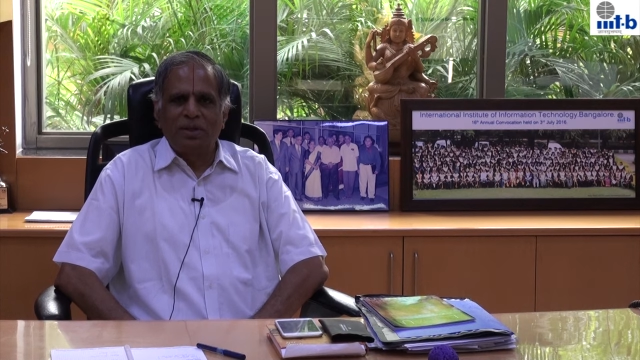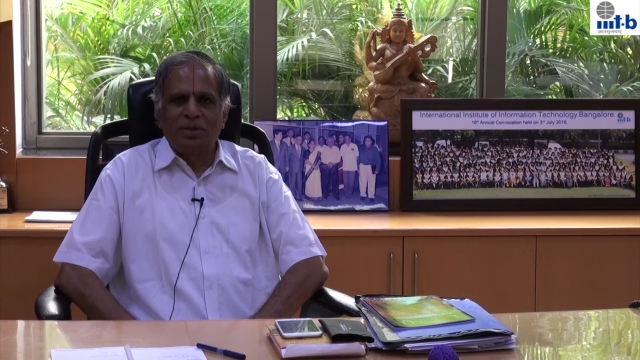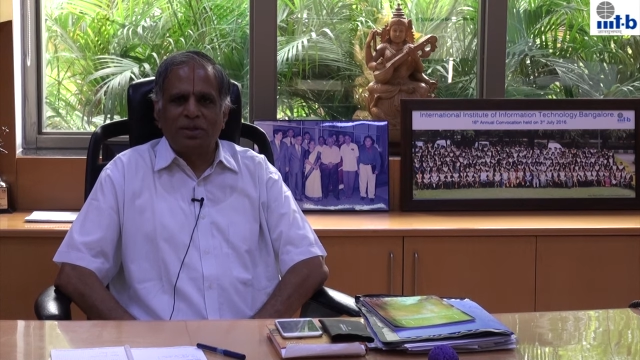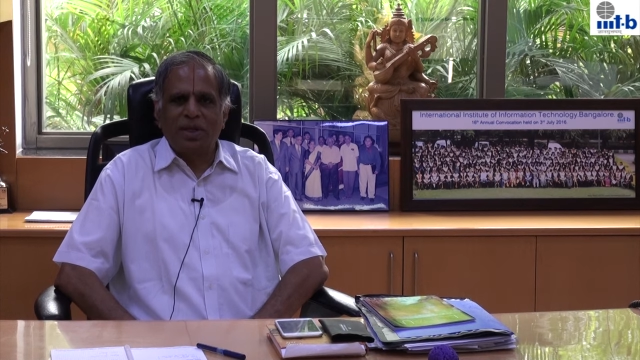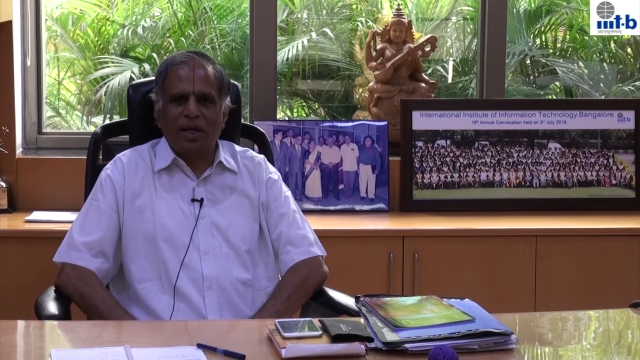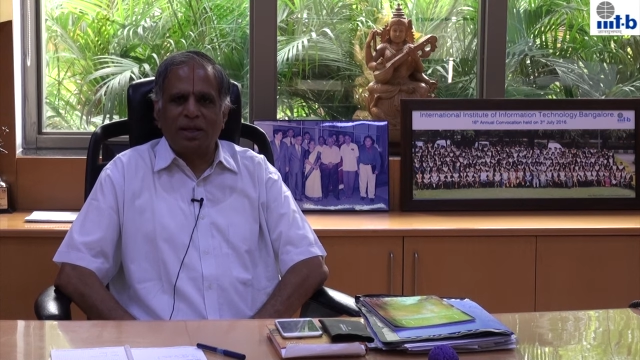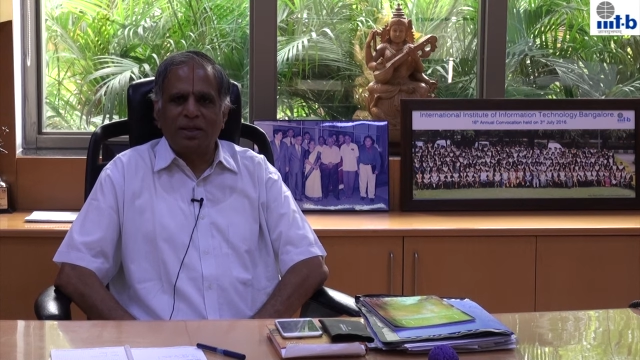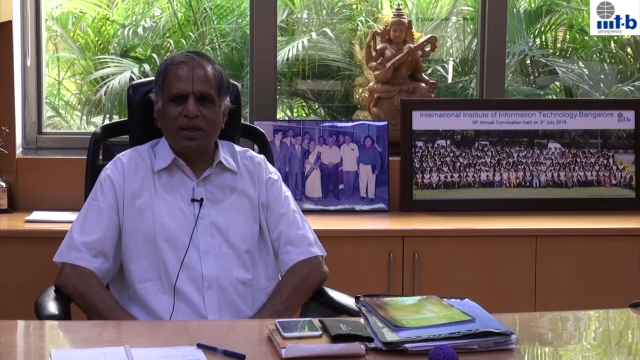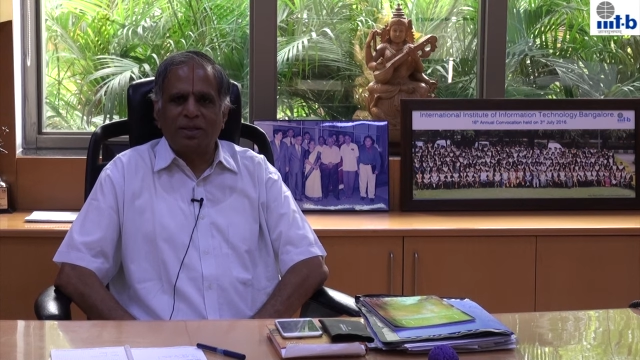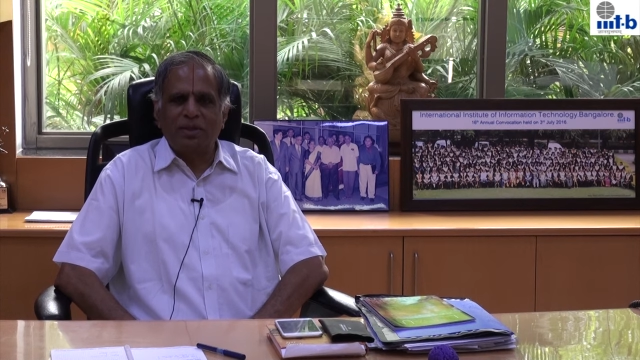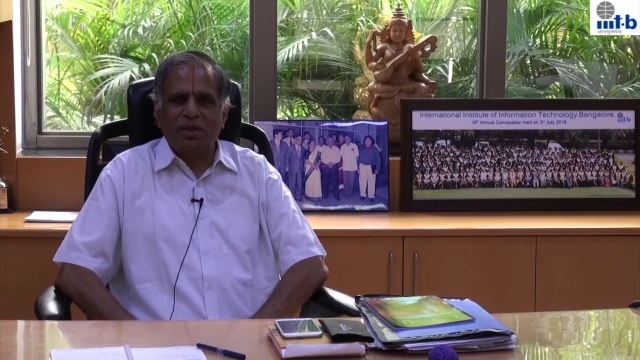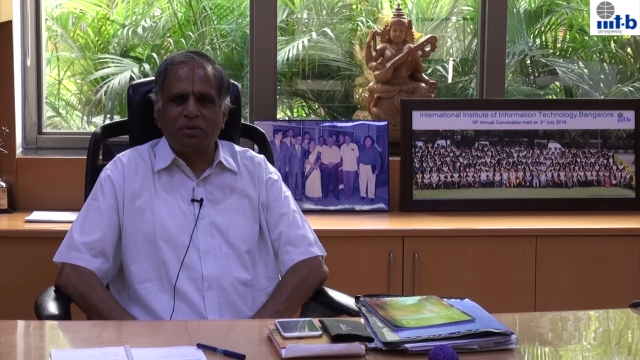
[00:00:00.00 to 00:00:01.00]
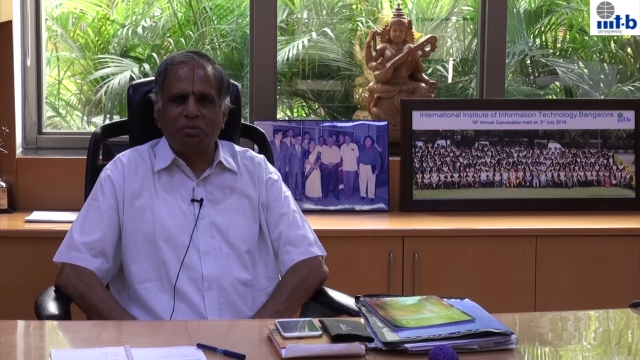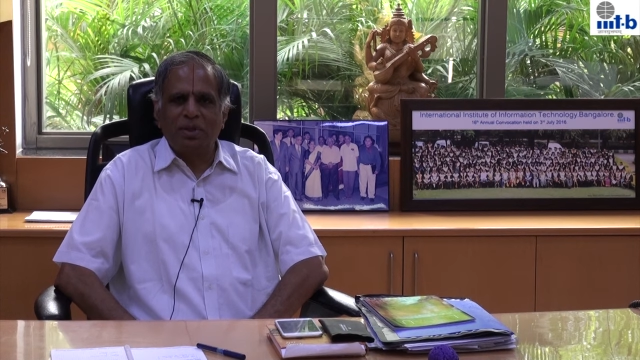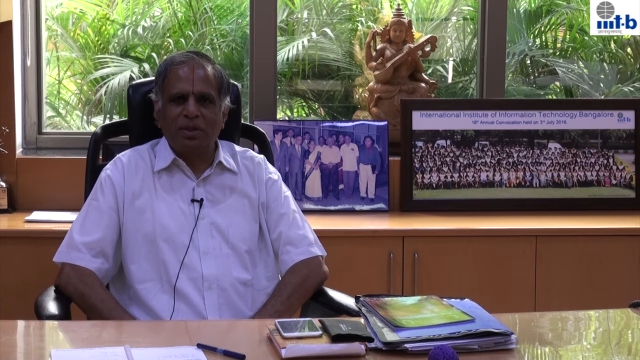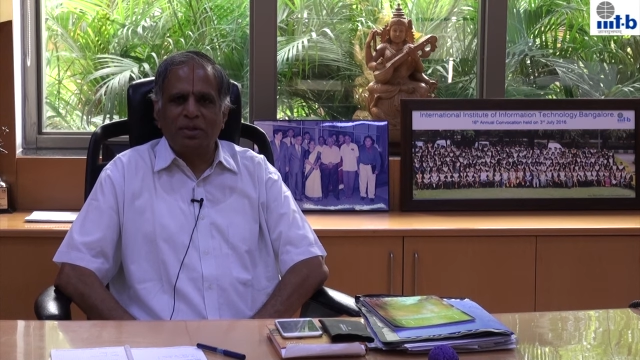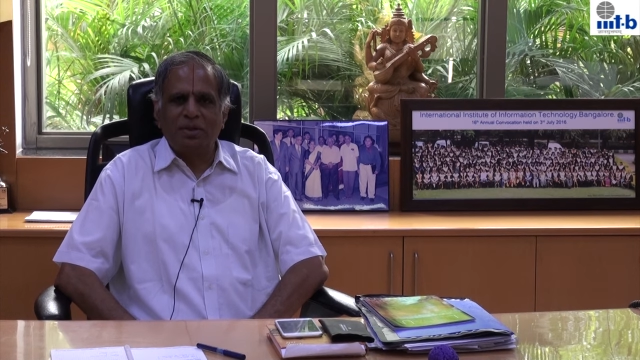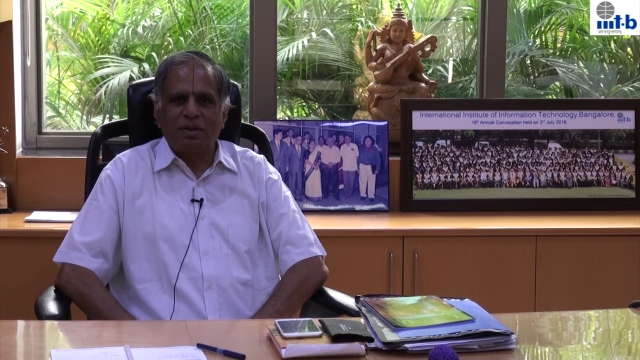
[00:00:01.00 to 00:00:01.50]
share the
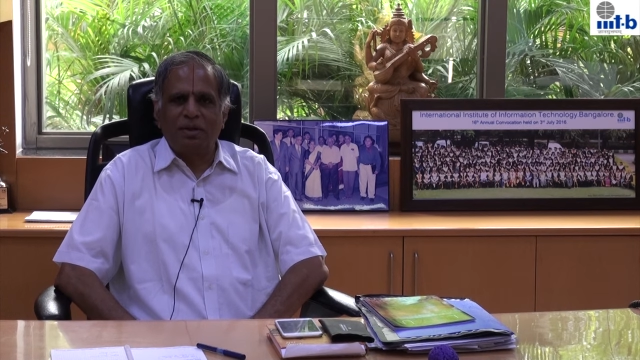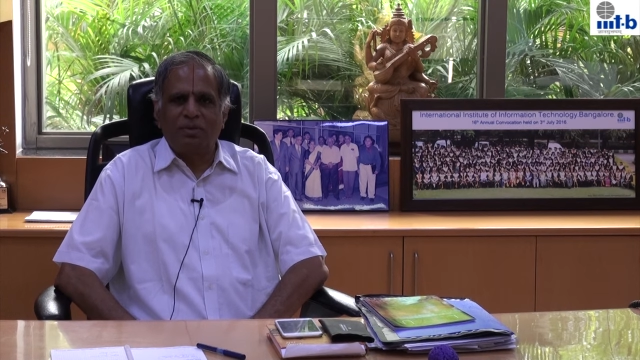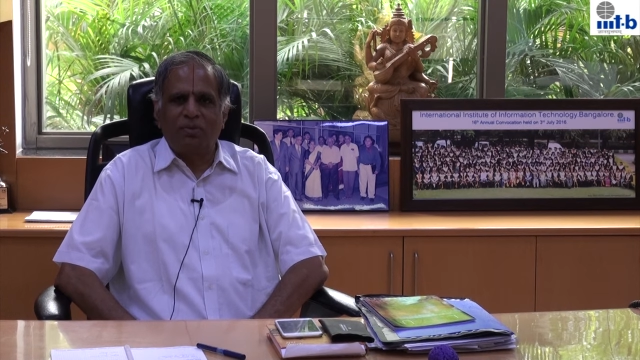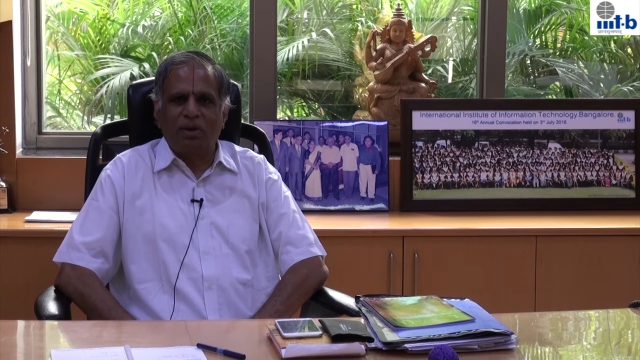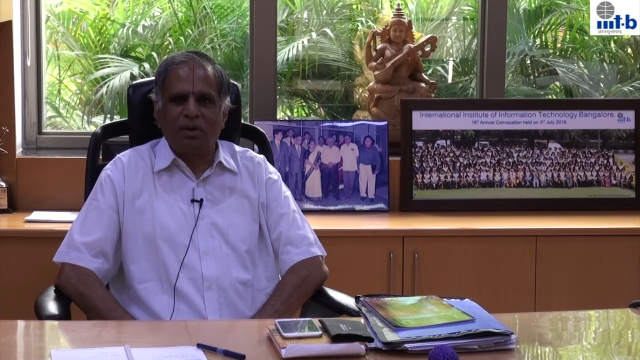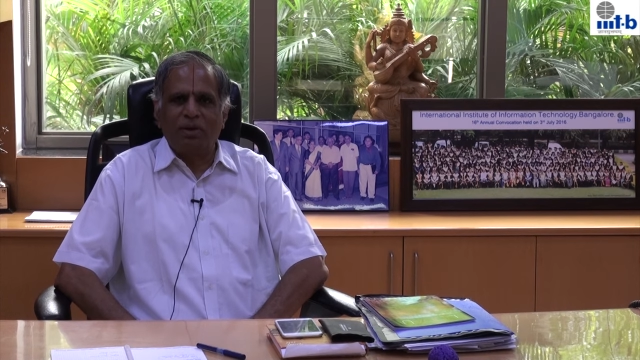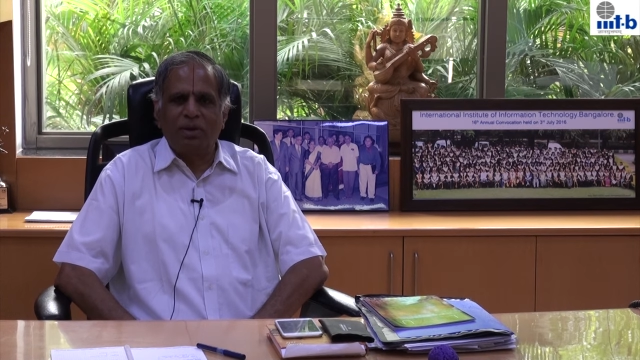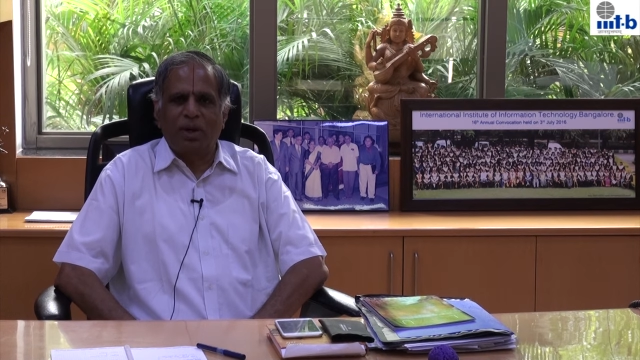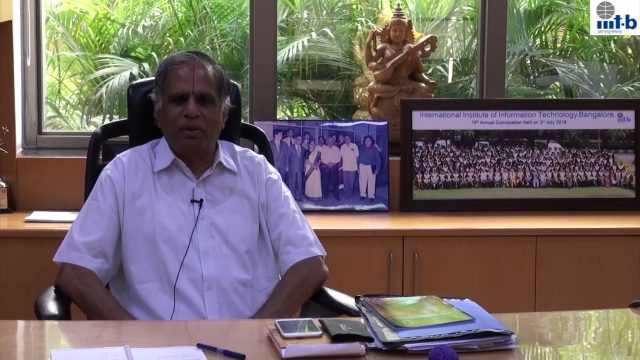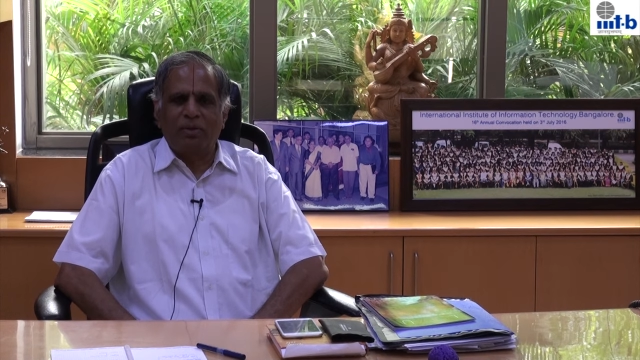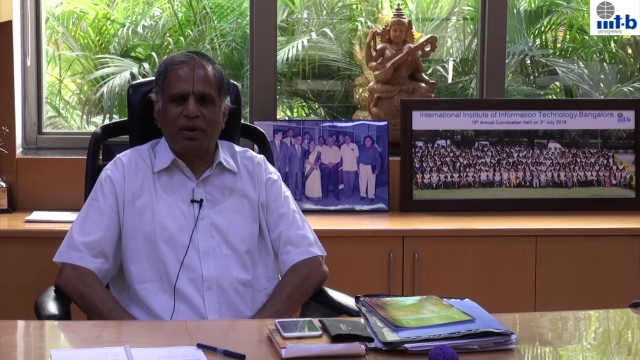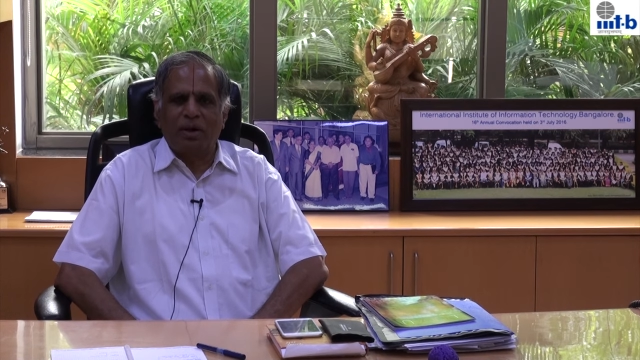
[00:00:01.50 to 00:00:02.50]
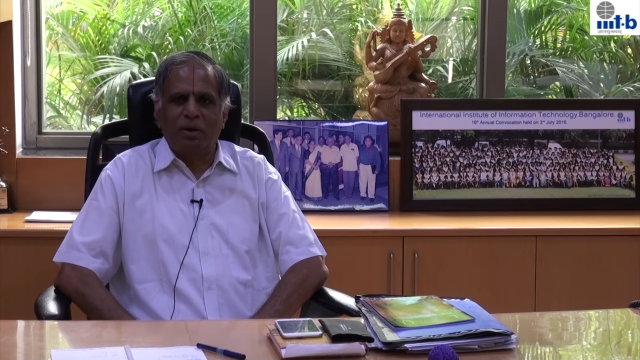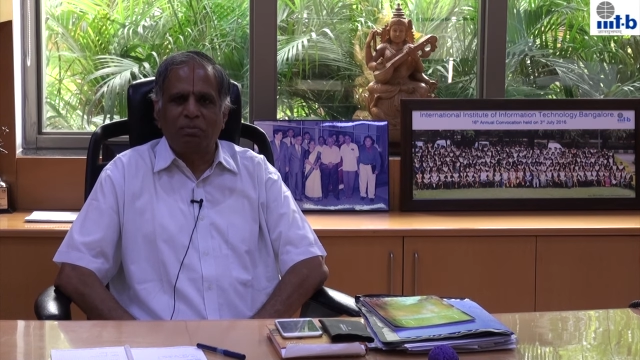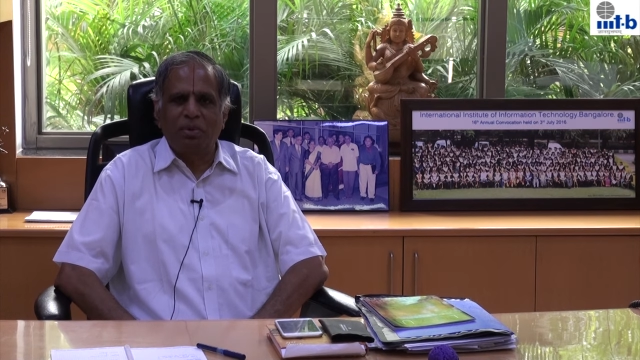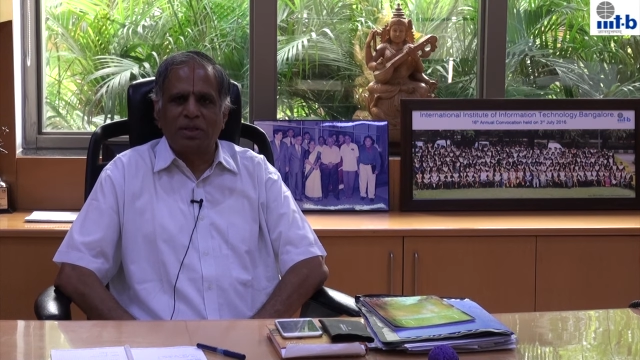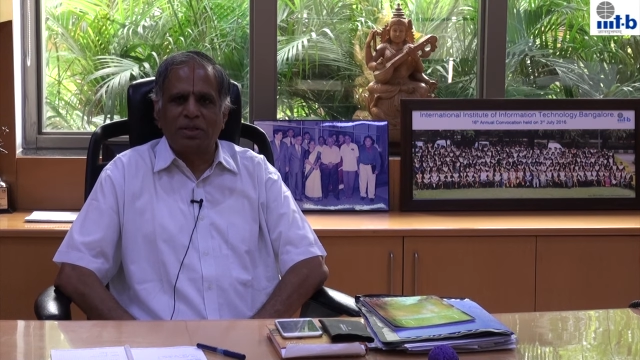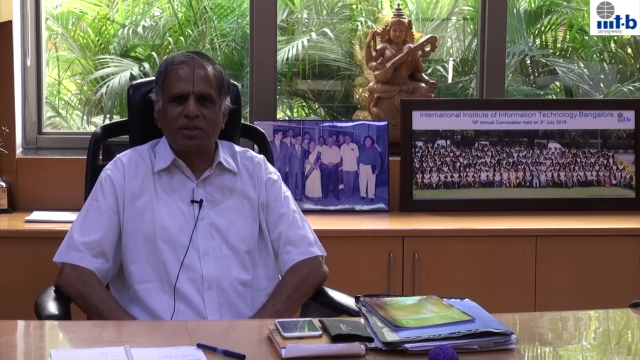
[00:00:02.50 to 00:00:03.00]
excitement of all you have
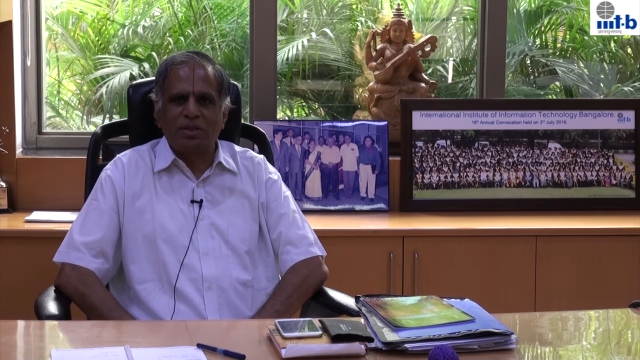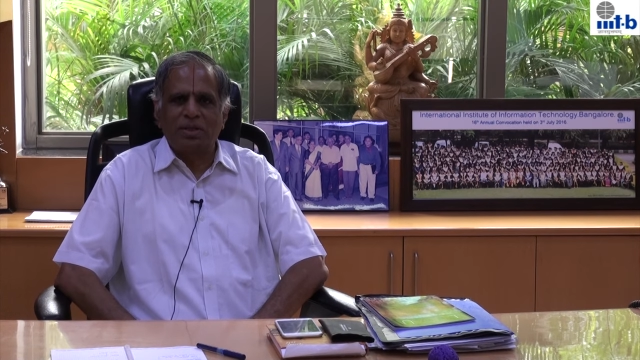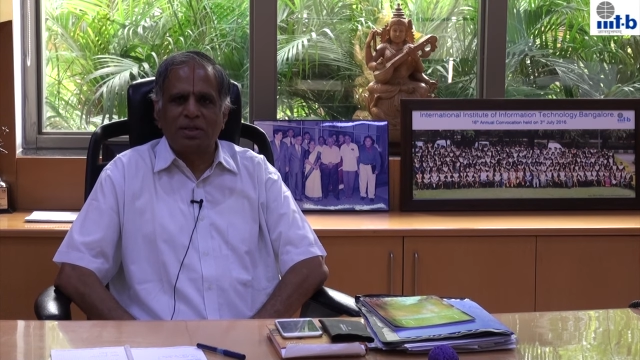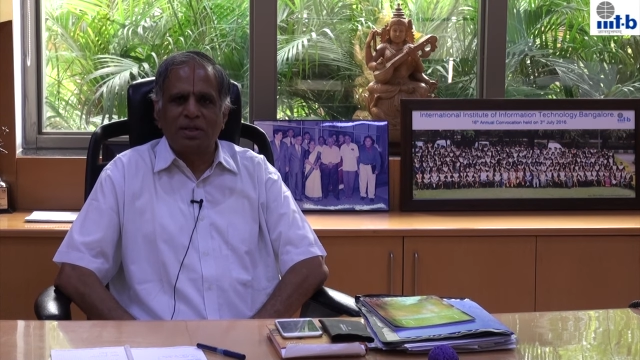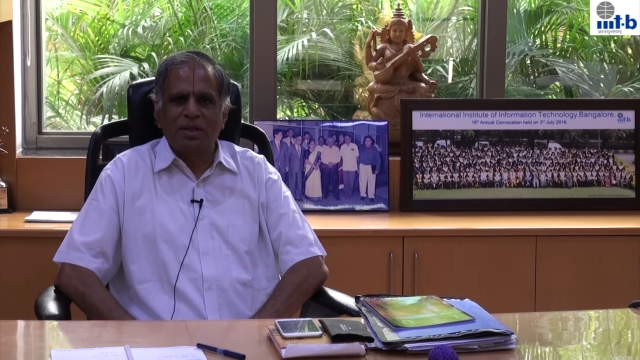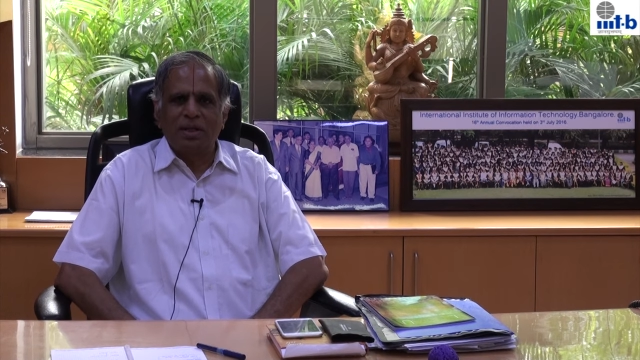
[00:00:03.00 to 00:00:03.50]
accomplished